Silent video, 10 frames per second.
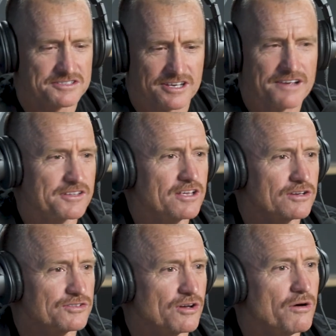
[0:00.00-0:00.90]
the safety?
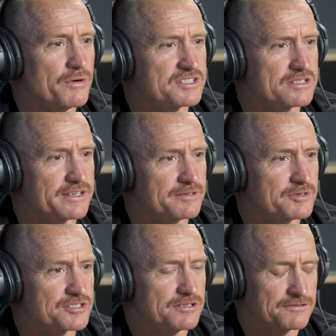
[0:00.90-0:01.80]
Because I always think to
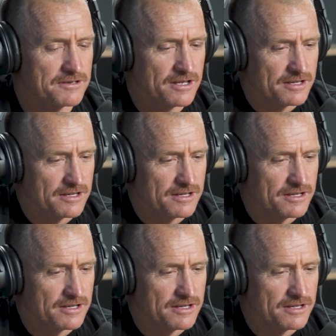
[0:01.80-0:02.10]
myself,